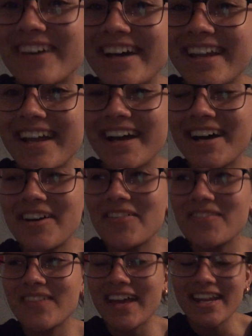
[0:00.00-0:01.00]
but,
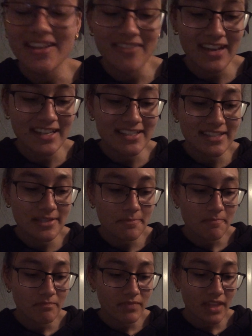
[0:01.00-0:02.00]
um, anyways,
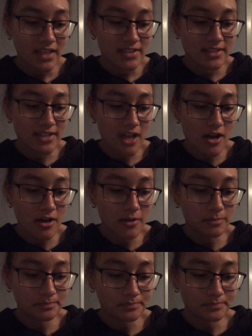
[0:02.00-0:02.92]
so